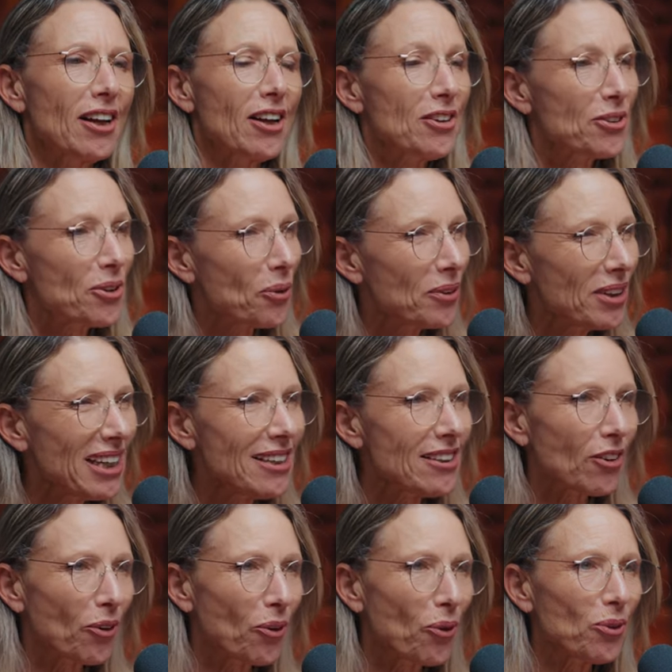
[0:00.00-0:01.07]
So these
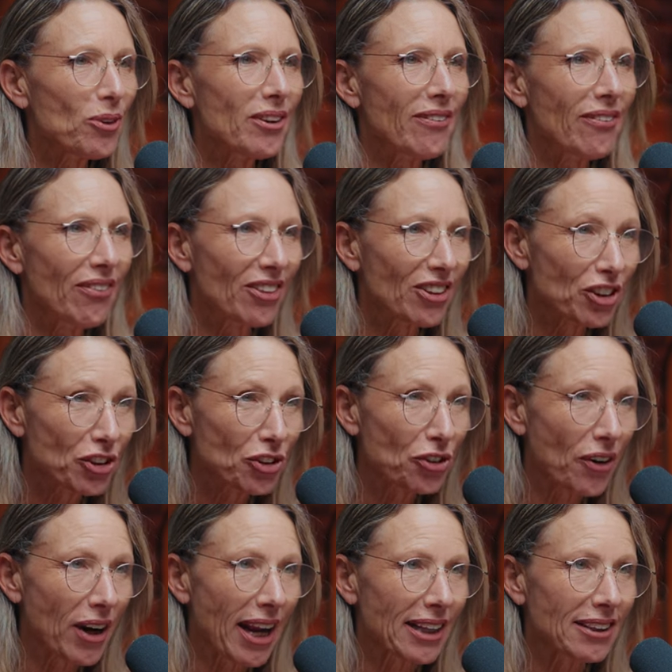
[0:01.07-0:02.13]
are all
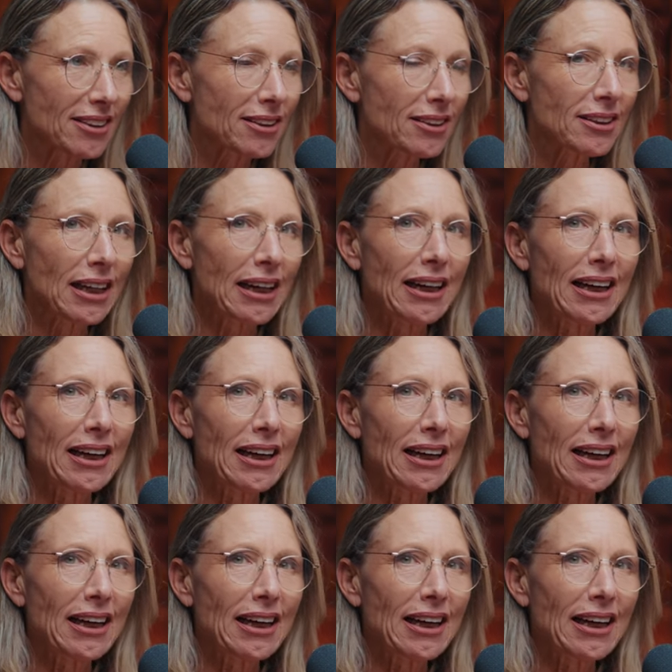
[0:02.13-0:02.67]
traits